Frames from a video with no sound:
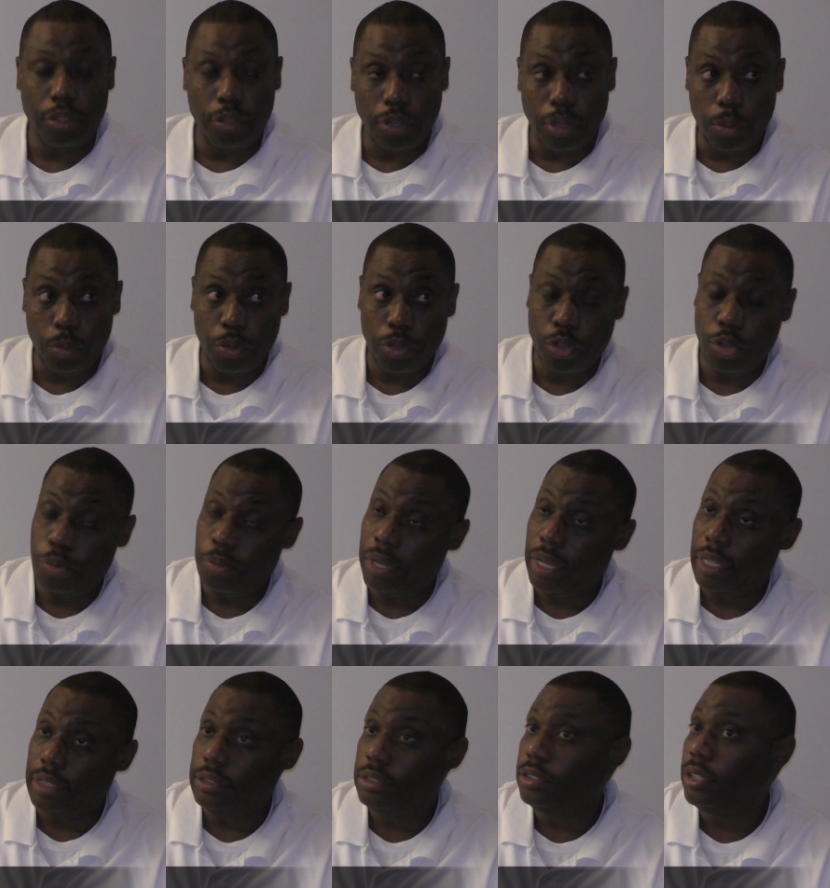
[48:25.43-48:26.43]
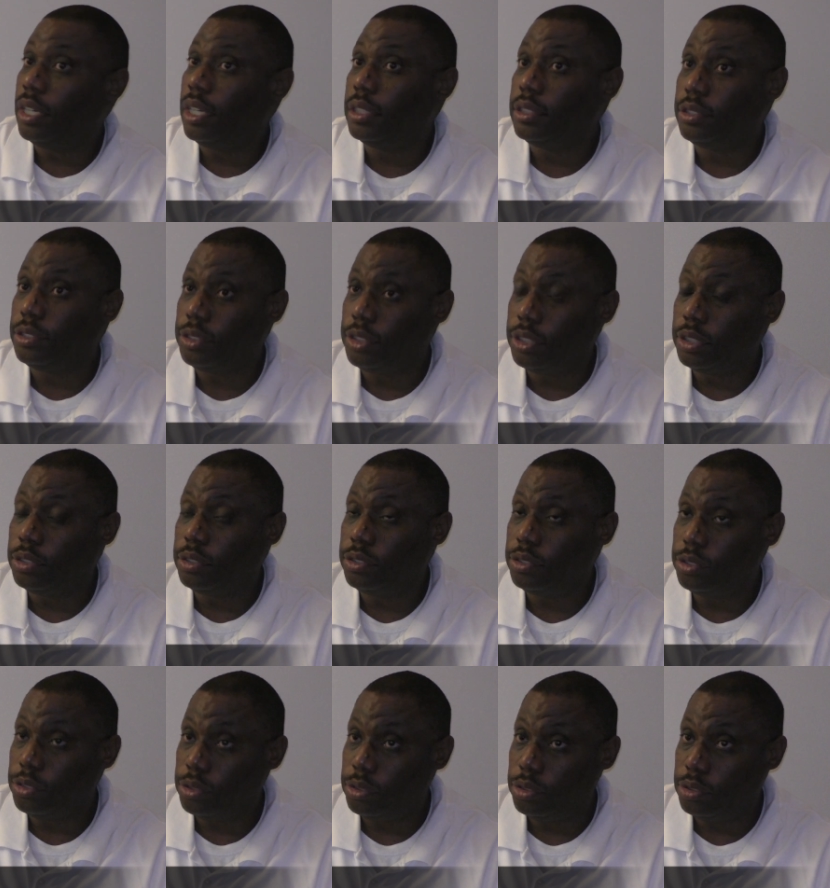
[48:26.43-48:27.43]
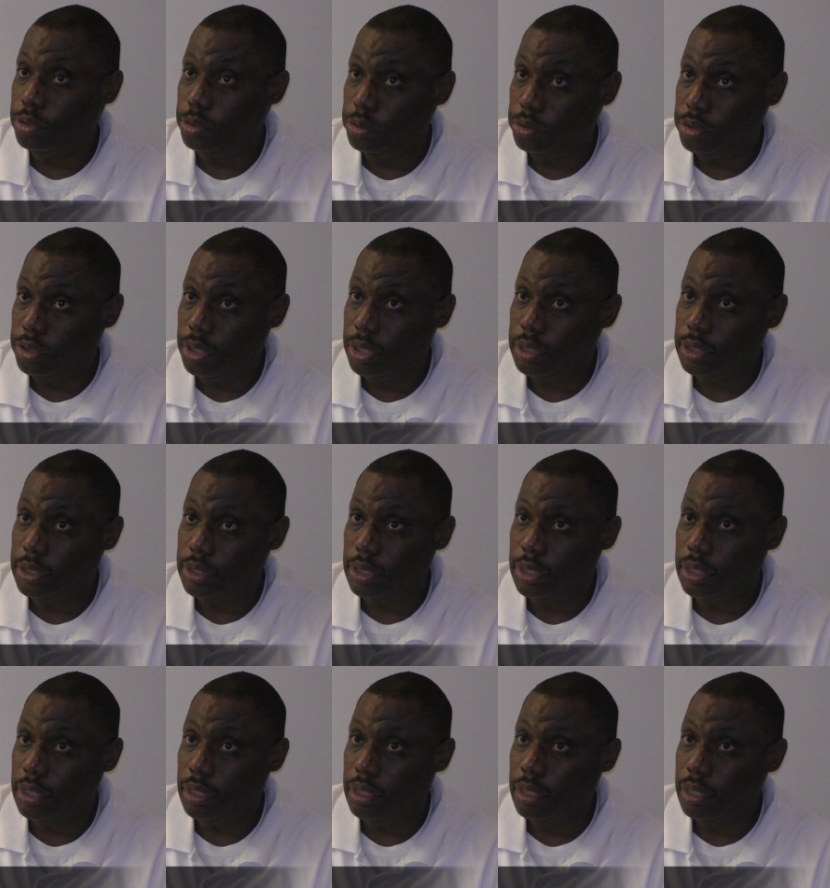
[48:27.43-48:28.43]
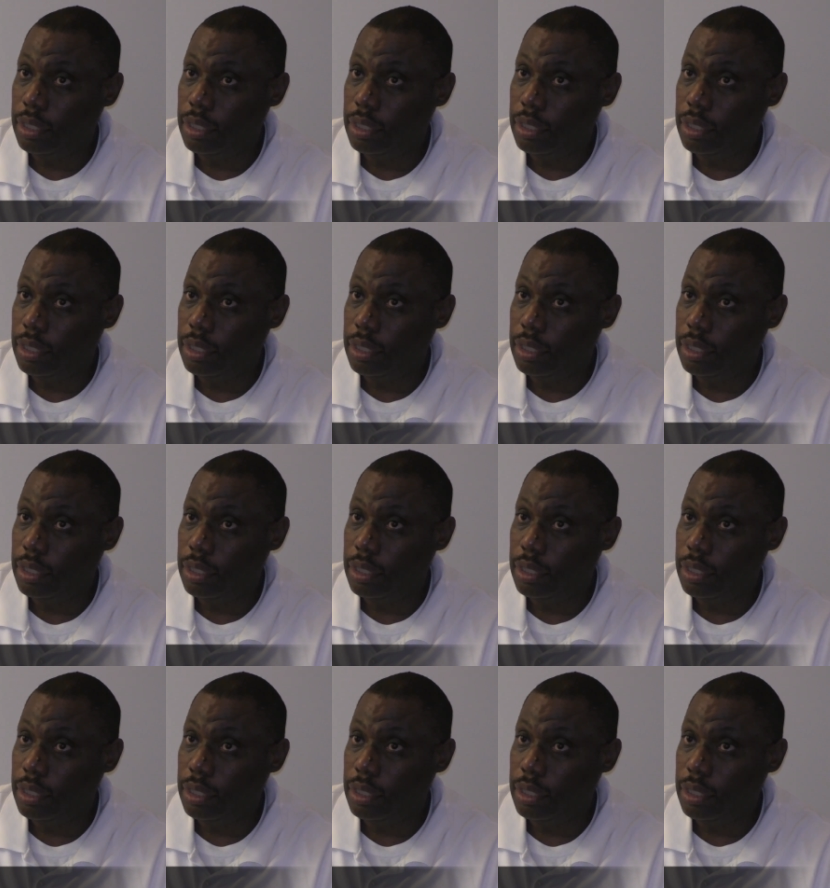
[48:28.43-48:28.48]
They want to go back and try and drink or do drugs again.